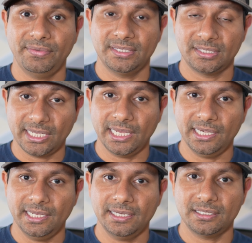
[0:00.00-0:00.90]
is 10
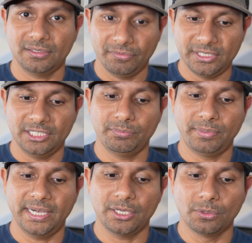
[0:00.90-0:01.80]
years, which is pretty